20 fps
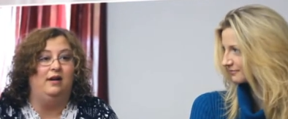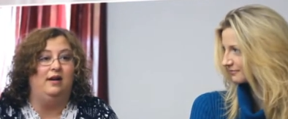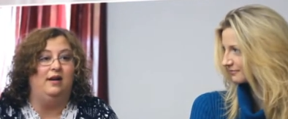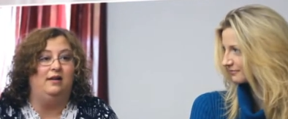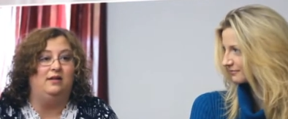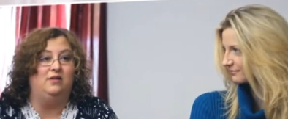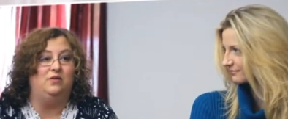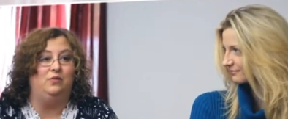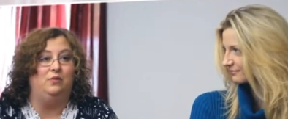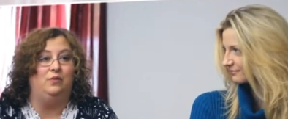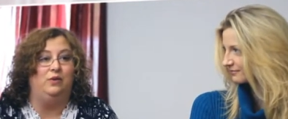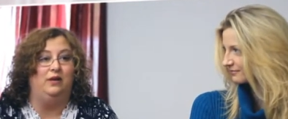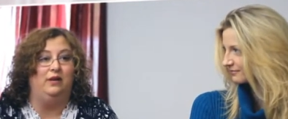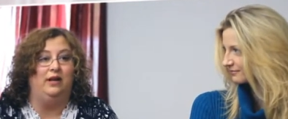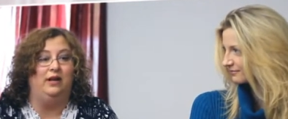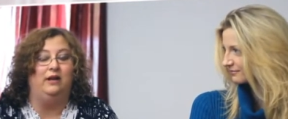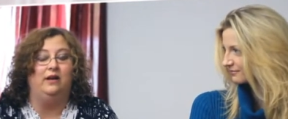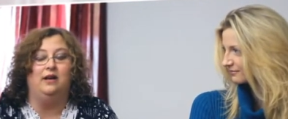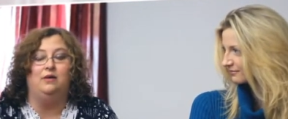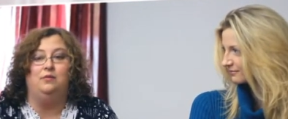Speaker 1: It's
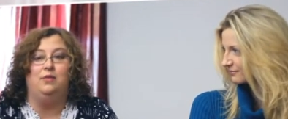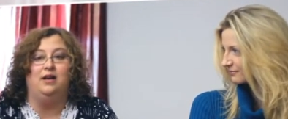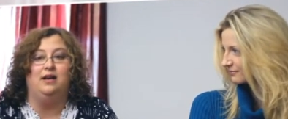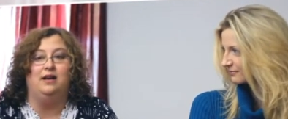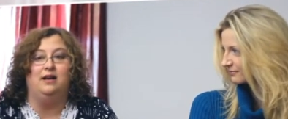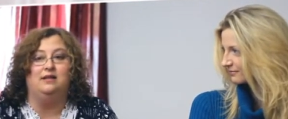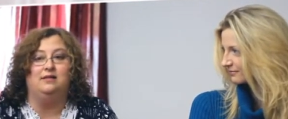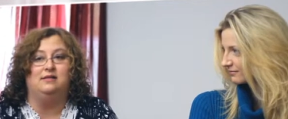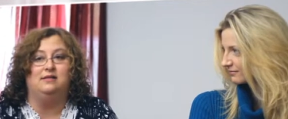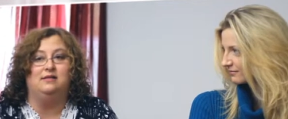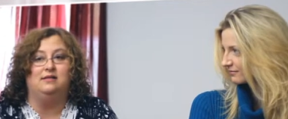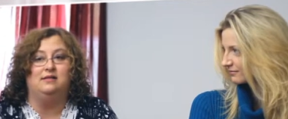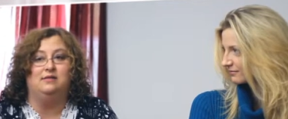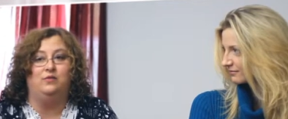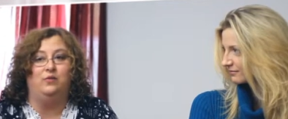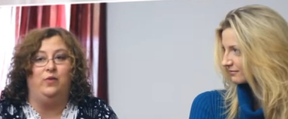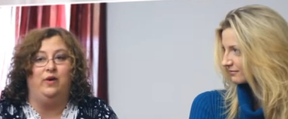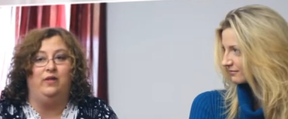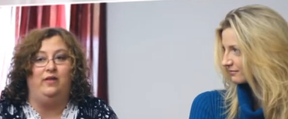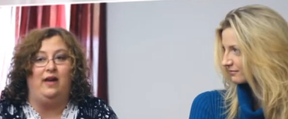really good because
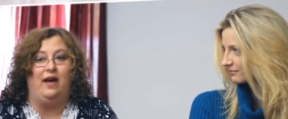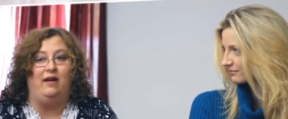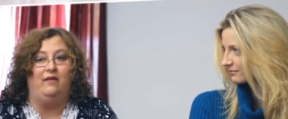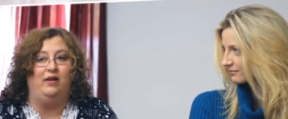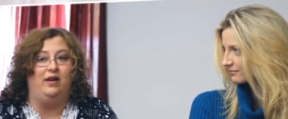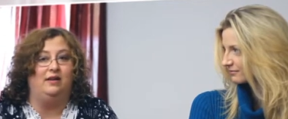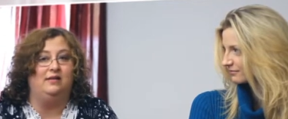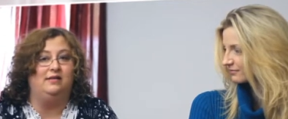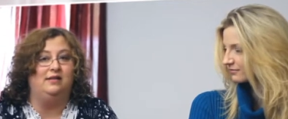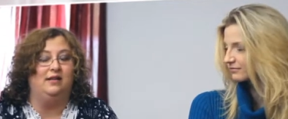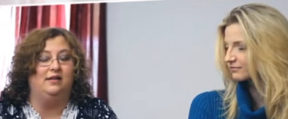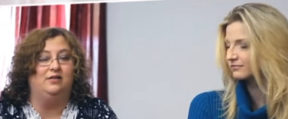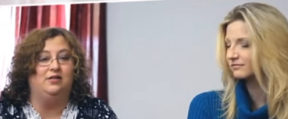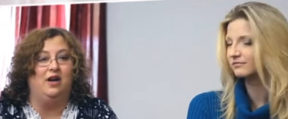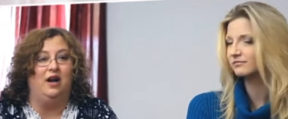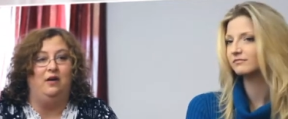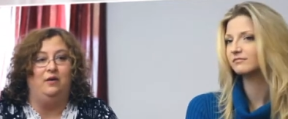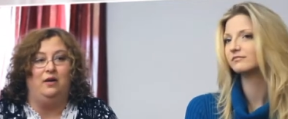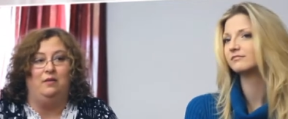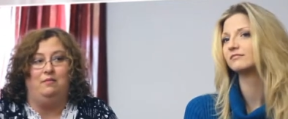with having a sick
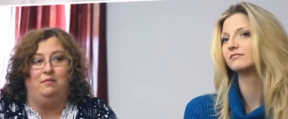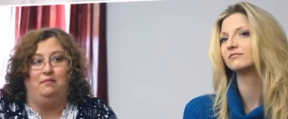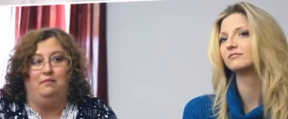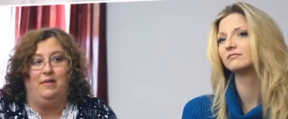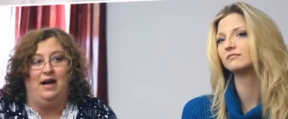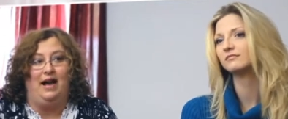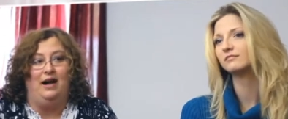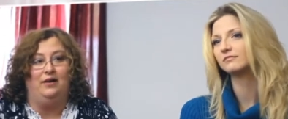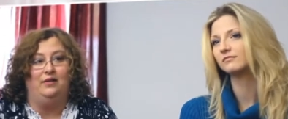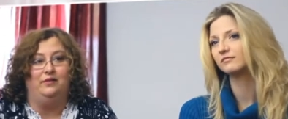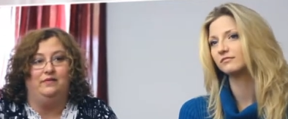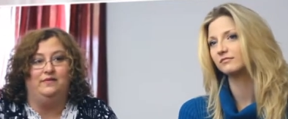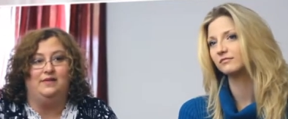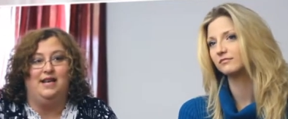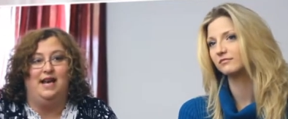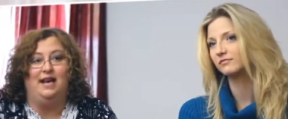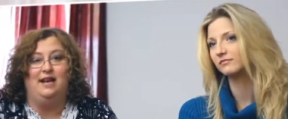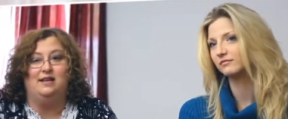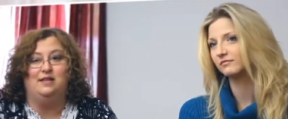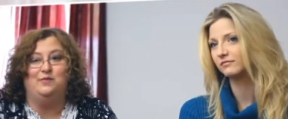child, I'm out of
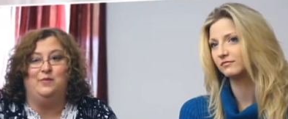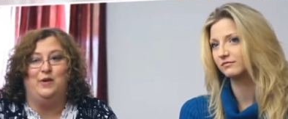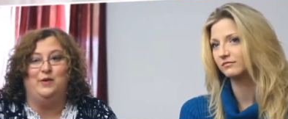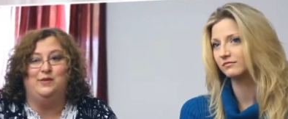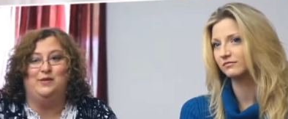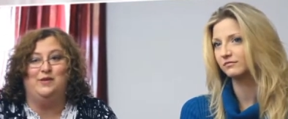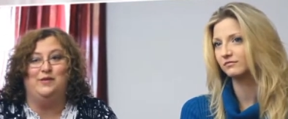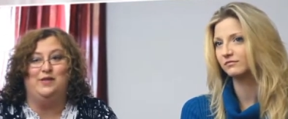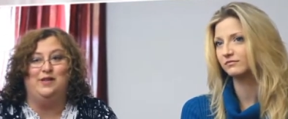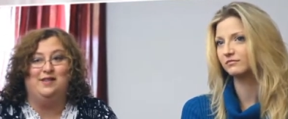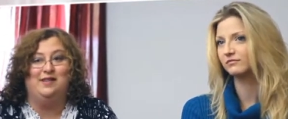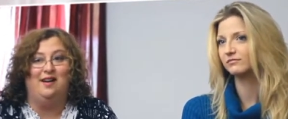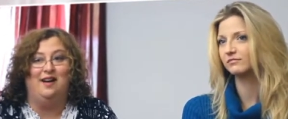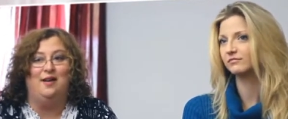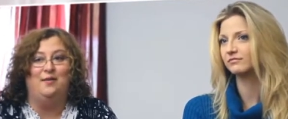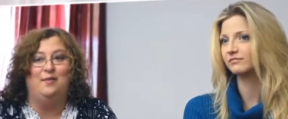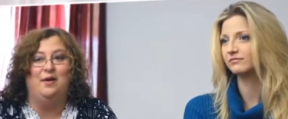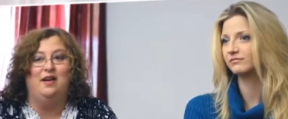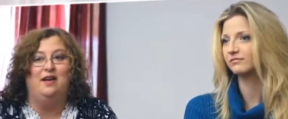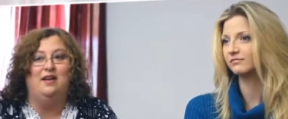days most of the
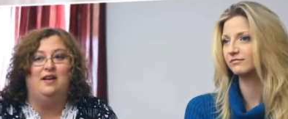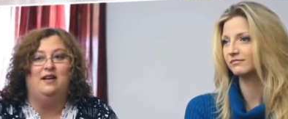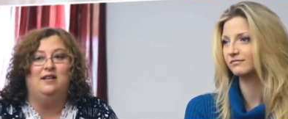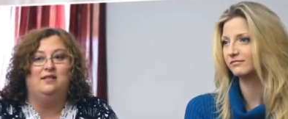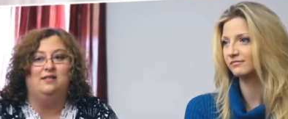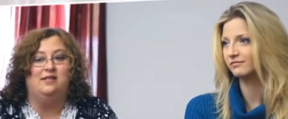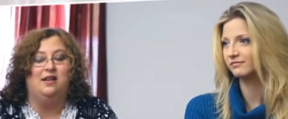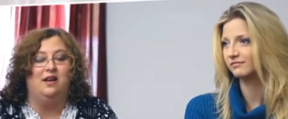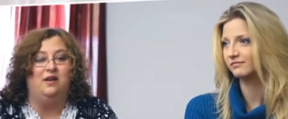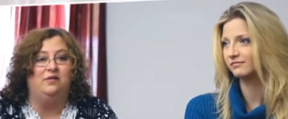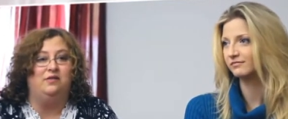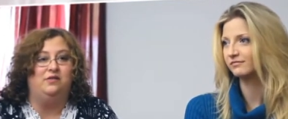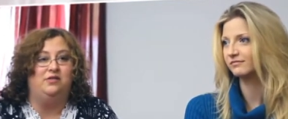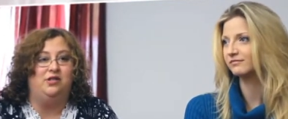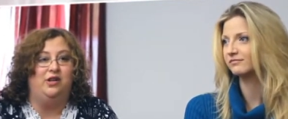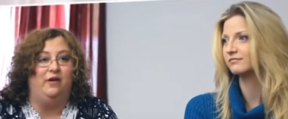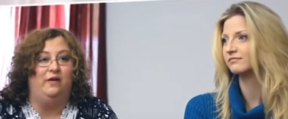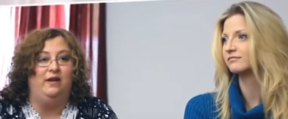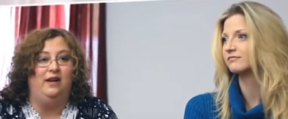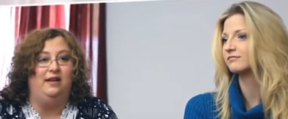time. So
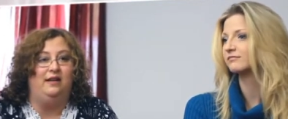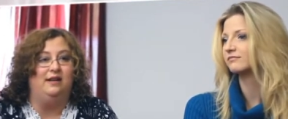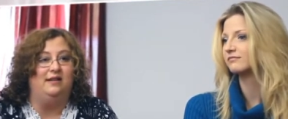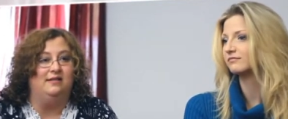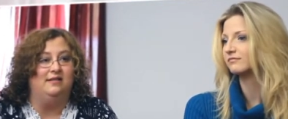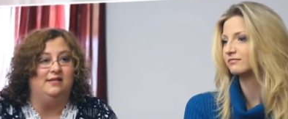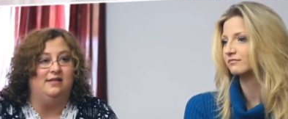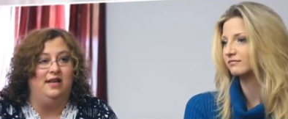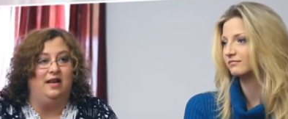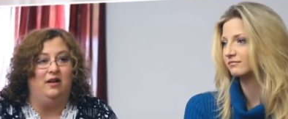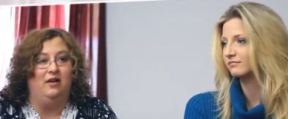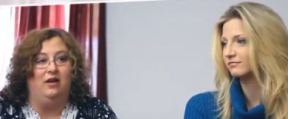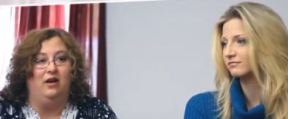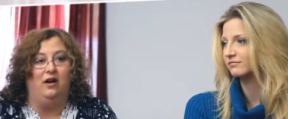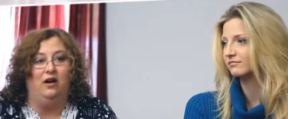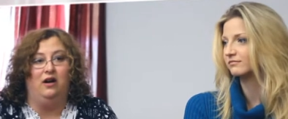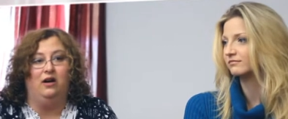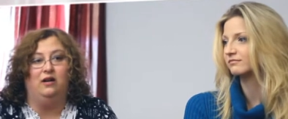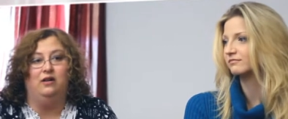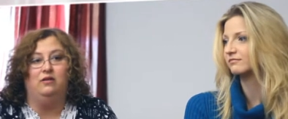Jody can see
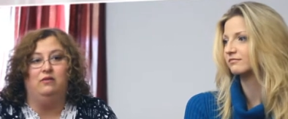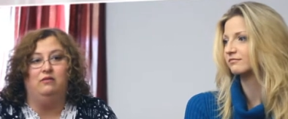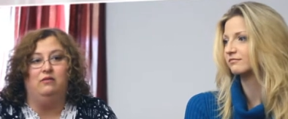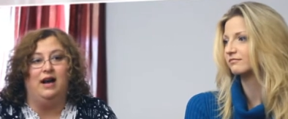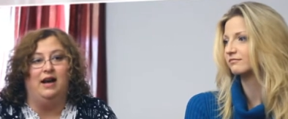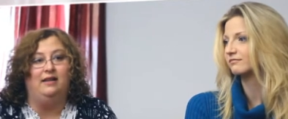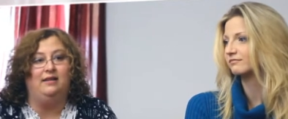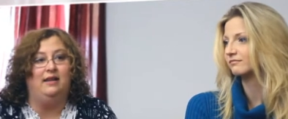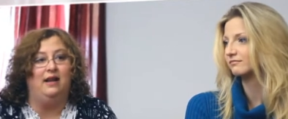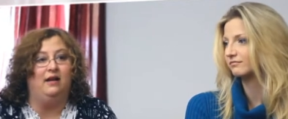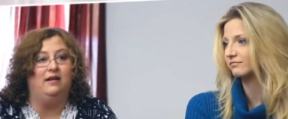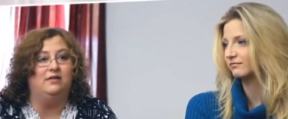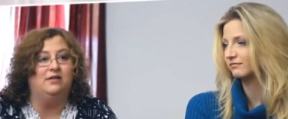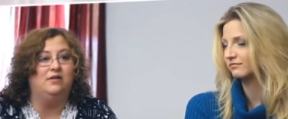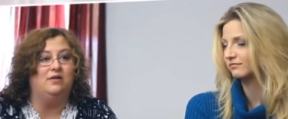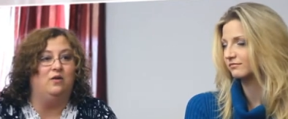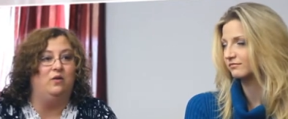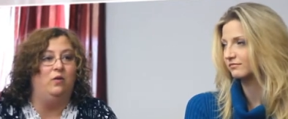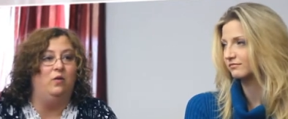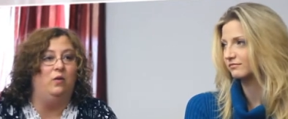her right there at
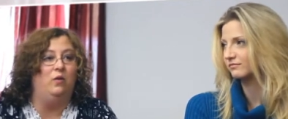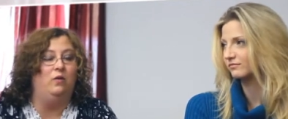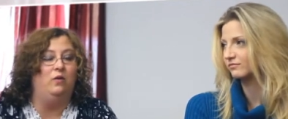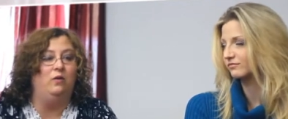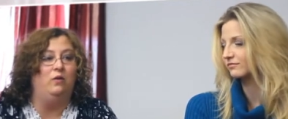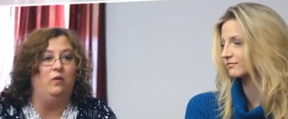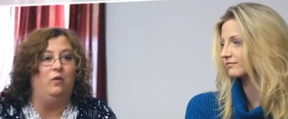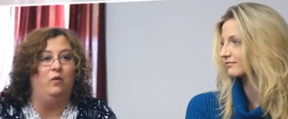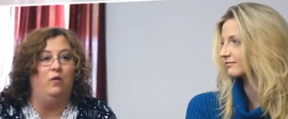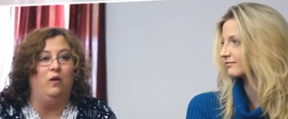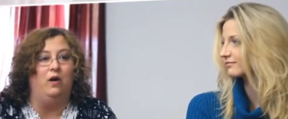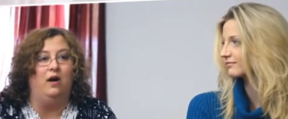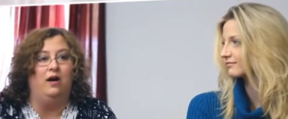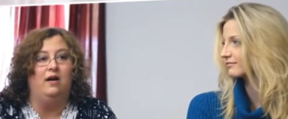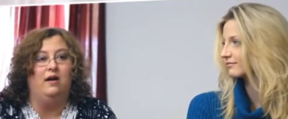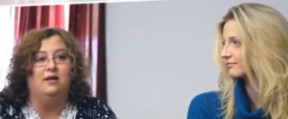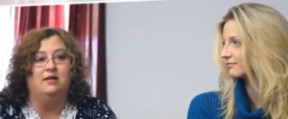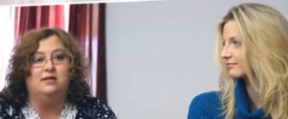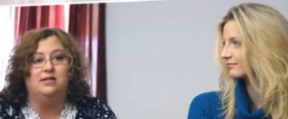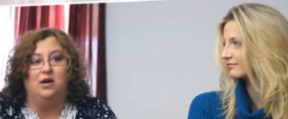school or
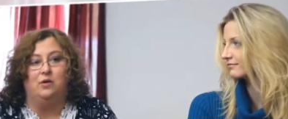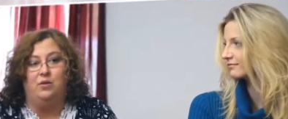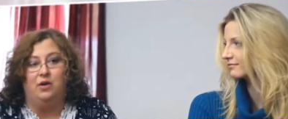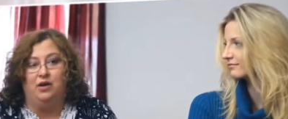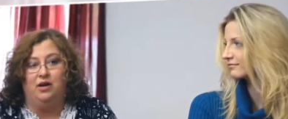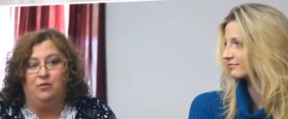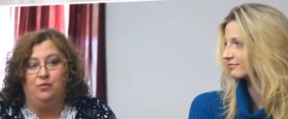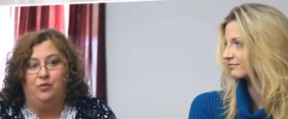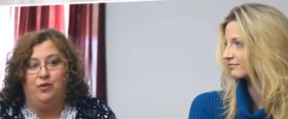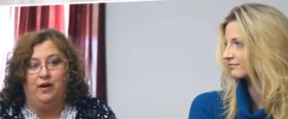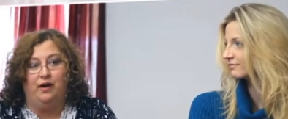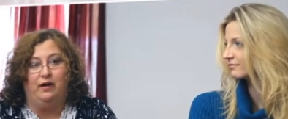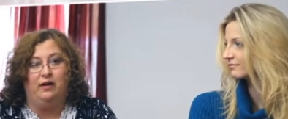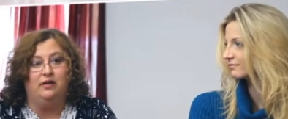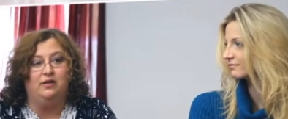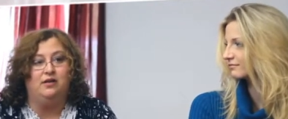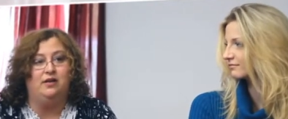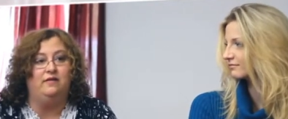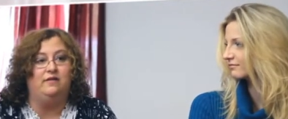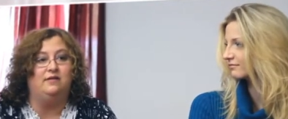someone can bring her
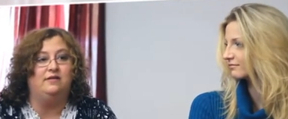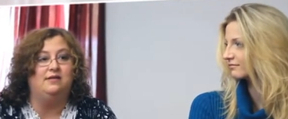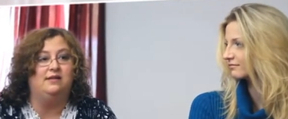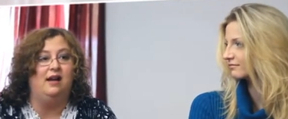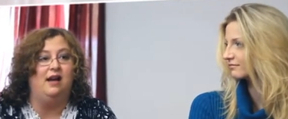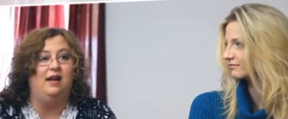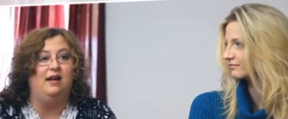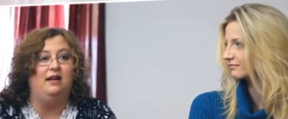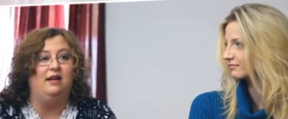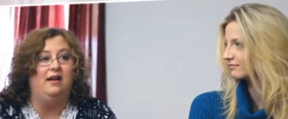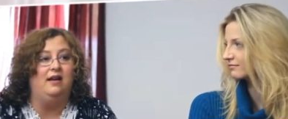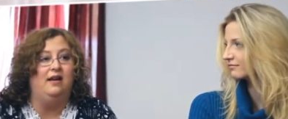to the site